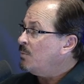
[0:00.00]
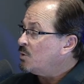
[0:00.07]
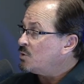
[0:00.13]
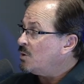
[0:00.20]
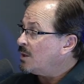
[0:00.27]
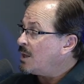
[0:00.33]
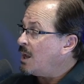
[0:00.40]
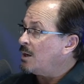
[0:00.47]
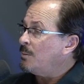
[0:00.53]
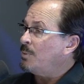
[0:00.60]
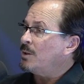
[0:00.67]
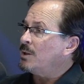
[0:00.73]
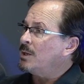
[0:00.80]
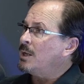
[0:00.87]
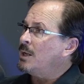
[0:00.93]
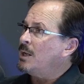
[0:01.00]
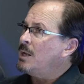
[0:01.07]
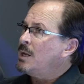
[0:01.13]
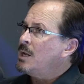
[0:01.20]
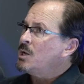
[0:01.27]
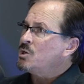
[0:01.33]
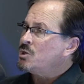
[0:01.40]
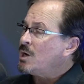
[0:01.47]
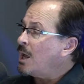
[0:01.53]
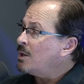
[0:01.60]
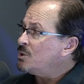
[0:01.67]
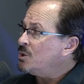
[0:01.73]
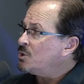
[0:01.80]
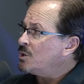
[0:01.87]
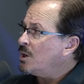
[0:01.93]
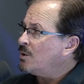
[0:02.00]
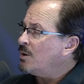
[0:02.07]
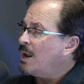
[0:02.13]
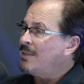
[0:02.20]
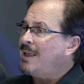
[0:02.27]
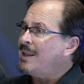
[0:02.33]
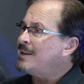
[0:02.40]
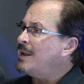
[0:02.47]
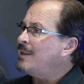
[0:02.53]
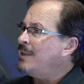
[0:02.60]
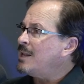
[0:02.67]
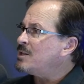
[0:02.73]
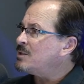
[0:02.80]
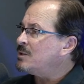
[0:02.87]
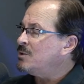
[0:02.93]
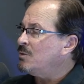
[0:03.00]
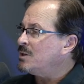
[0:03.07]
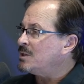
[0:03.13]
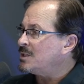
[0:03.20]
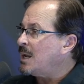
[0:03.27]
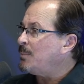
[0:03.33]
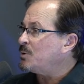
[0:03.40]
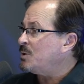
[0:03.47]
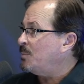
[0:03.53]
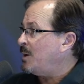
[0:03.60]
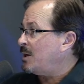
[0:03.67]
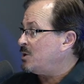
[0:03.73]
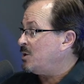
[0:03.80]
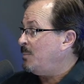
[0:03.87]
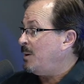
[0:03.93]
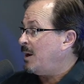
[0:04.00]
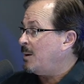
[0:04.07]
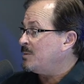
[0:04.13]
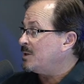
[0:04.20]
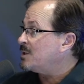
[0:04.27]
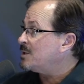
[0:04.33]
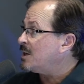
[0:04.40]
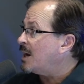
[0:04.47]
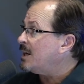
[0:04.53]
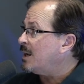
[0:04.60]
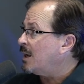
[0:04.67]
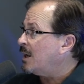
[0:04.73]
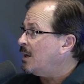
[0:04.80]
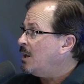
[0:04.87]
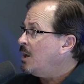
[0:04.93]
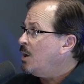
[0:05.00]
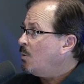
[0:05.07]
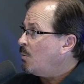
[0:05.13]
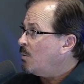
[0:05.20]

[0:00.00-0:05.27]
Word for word: mutual accountability, challenge each other, and that and that's your know, discipleship actually becomes exciting